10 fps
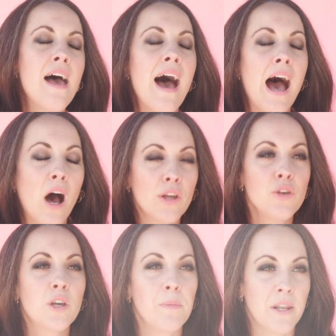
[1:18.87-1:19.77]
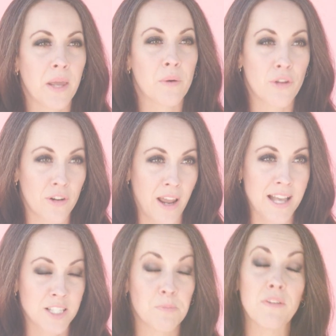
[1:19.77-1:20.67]
How you communicate with your
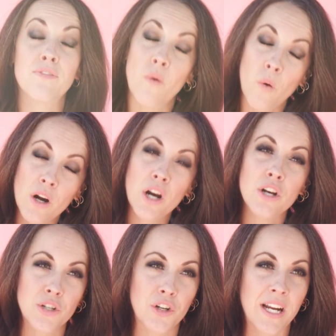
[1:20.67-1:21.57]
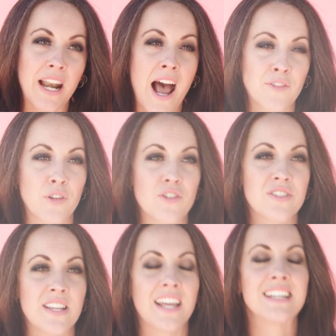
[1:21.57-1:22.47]
guests before, during, and after their stay